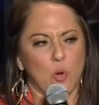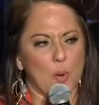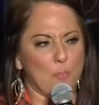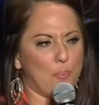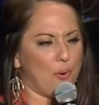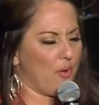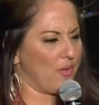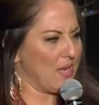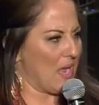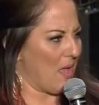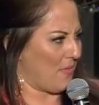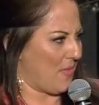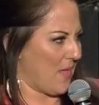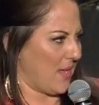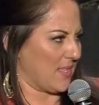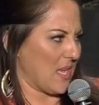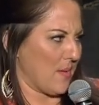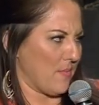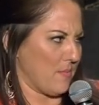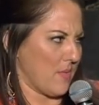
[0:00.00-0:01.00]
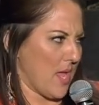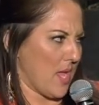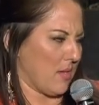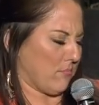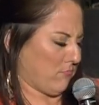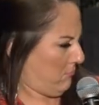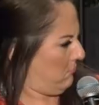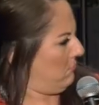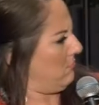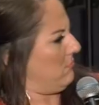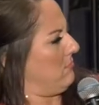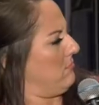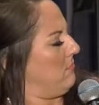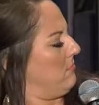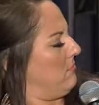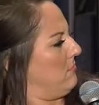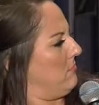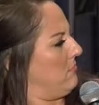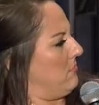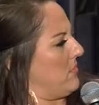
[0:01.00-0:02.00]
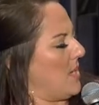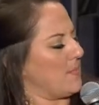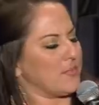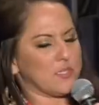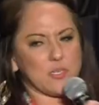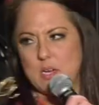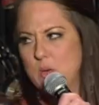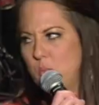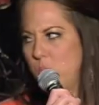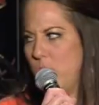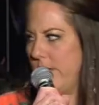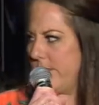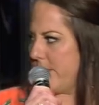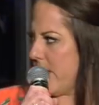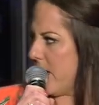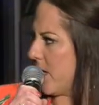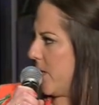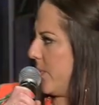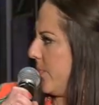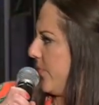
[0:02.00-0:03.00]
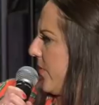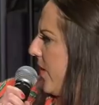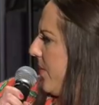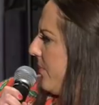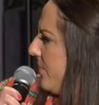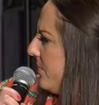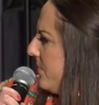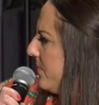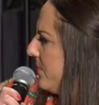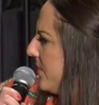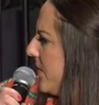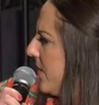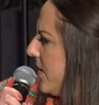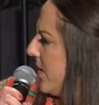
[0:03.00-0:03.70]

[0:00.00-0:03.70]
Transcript: And we're pulling out things, I'm like, I'm sorry, where'd that come from?